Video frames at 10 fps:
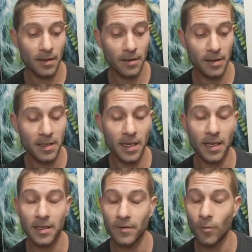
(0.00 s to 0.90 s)

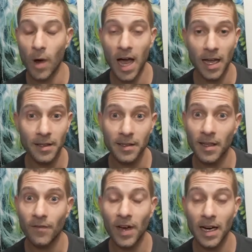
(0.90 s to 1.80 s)
6 of Wands, the
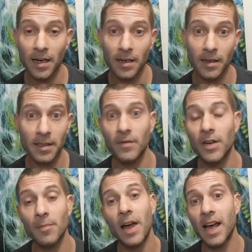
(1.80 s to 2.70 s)
fire. It's a
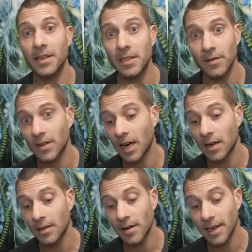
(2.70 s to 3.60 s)
very positive
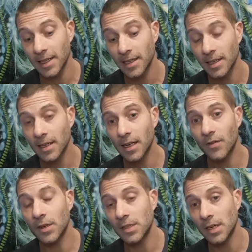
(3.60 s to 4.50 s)
card, right? If
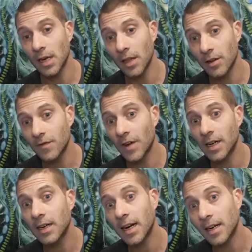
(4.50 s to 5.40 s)
there's another fire
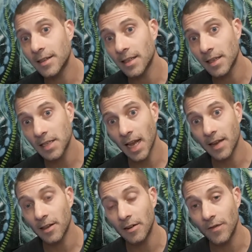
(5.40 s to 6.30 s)
card to the side
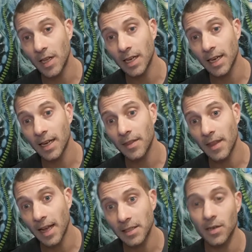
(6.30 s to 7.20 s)
there flanking it,
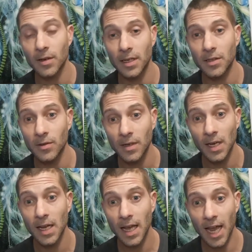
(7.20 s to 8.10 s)
that's going to
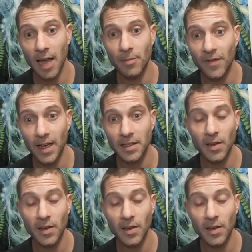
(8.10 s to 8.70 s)
amplify it.